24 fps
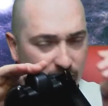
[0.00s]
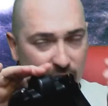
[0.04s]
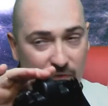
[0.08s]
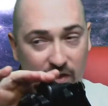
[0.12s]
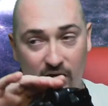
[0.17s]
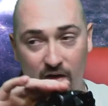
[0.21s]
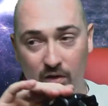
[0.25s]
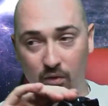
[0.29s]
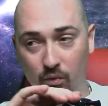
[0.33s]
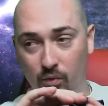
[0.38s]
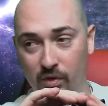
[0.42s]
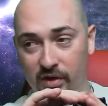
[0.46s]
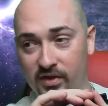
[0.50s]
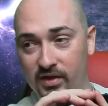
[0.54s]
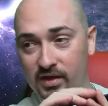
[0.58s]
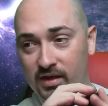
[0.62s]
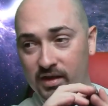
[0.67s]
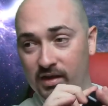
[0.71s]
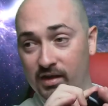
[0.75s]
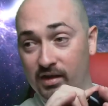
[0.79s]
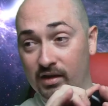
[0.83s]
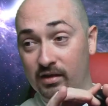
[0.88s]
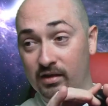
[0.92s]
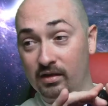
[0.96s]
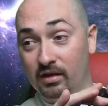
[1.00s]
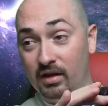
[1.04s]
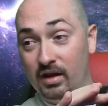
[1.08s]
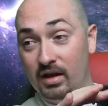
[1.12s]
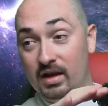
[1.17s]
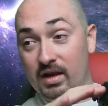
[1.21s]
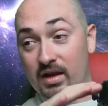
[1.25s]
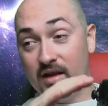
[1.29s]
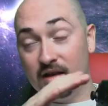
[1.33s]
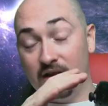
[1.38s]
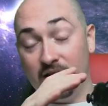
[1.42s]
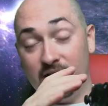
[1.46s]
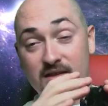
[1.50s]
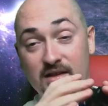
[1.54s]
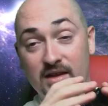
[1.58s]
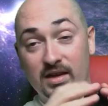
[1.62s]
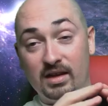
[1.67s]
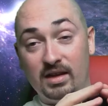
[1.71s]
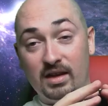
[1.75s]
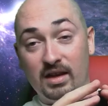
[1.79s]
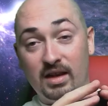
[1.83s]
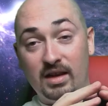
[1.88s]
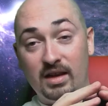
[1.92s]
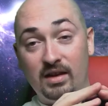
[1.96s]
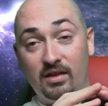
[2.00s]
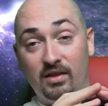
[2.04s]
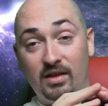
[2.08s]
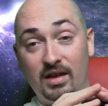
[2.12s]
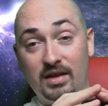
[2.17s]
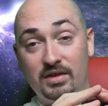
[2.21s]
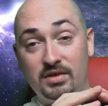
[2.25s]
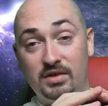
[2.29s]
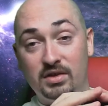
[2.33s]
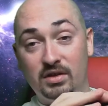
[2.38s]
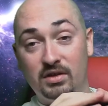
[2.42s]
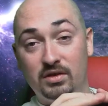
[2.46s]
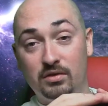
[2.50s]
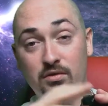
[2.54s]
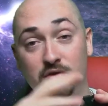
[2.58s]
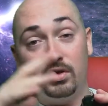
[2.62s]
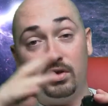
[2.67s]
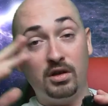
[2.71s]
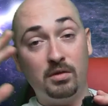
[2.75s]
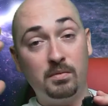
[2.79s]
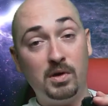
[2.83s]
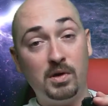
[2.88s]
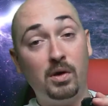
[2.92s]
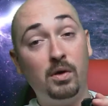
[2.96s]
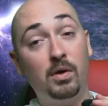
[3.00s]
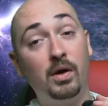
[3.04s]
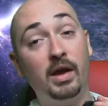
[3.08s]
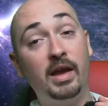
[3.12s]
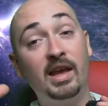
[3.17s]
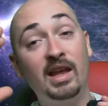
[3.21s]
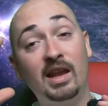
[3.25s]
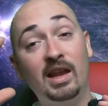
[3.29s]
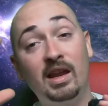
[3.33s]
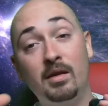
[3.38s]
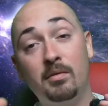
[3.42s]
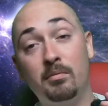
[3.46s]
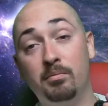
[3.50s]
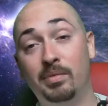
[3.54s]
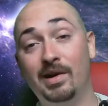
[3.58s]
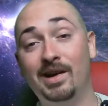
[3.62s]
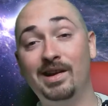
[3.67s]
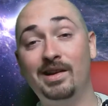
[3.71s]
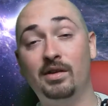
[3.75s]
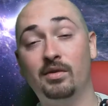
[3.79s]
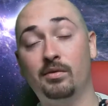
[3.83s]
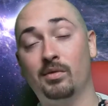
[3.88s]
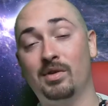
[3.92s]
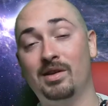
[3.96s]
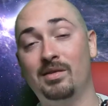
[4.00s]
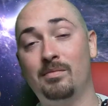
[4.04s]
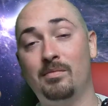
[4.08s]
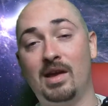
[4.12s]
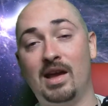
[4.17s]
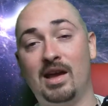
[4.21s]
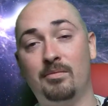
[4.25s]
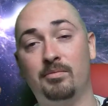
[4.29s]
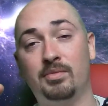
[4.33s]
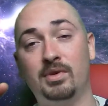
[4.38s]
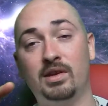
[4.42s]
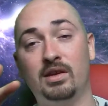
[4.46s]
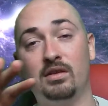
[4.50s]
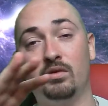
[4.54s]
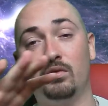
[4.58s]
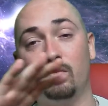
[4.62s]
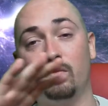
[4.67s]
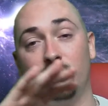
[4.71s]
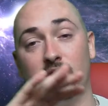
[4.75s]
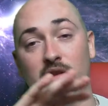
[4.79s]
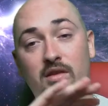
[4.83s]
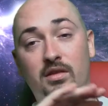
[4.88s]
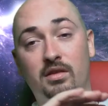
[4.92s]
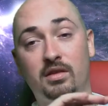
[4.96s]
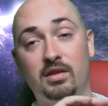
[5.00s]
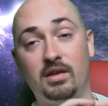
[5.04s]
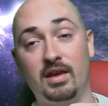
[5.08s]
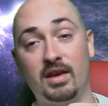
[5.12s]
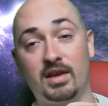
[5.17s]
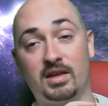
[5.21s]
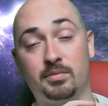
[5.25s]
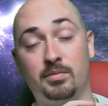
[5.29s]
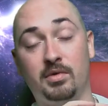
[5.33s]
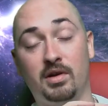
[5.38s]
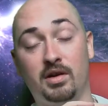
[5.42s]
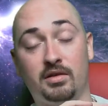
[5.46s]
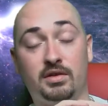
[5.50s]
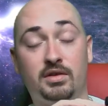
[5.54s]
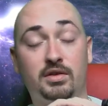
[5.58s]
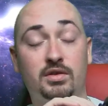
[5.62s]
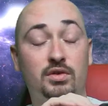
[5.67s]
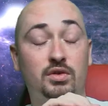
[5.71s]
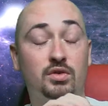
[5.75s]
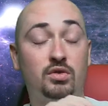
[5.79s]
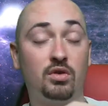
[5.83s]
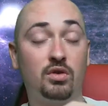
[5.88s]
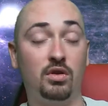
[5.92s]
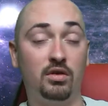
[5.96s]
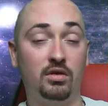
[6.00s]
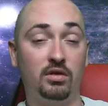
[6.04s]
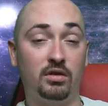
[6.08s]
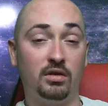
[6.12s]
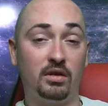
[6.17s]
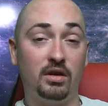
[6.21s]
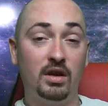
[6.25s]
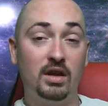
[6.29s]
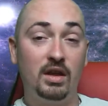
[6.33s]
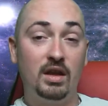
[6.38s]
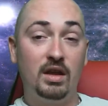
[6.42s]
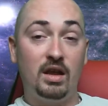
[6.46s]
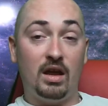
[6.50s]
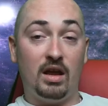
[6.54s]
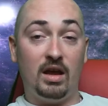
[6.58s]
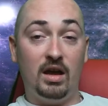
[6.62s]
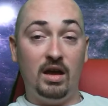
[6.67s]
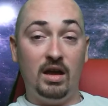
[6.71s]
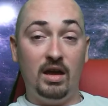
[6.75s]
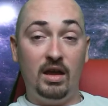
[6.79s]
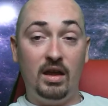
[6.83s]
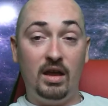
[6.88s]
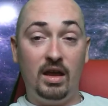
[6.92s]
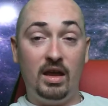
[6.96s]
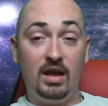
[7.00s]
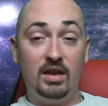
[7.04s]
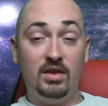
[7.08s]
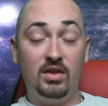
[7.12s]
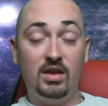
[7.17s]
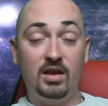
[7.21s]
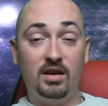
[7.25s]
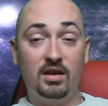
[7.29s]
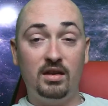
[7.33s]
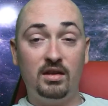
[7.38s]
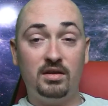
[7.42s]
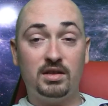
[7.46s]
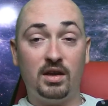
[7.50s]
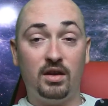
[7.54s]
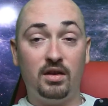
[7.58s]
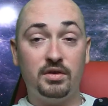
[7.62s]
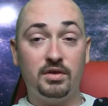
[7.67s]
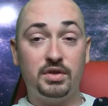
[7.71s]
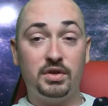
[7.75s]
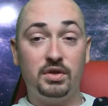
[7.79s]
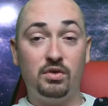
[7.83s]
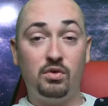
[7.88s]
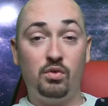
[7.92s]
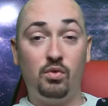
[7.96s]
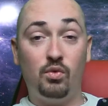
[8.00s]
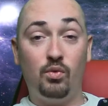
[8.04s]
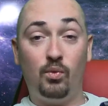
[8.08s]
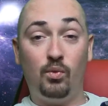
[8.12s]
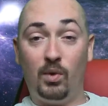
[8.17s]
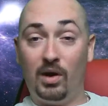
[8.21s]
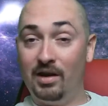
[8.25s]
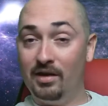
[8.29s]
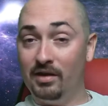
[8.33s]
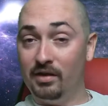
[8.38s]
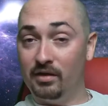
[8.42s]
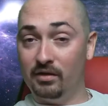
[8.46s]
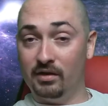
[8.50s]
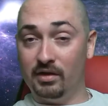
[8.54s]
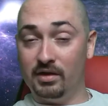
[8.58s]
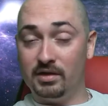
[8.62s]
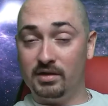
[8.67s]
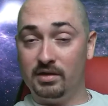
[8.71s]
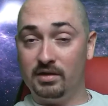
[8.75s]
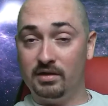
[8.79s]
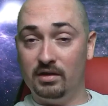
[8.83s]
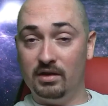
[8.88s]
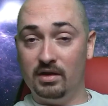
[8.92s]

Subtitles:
With it here, like I said, it allows you to do turbo and button remapping with the Xbox controller. And then it's also wireless.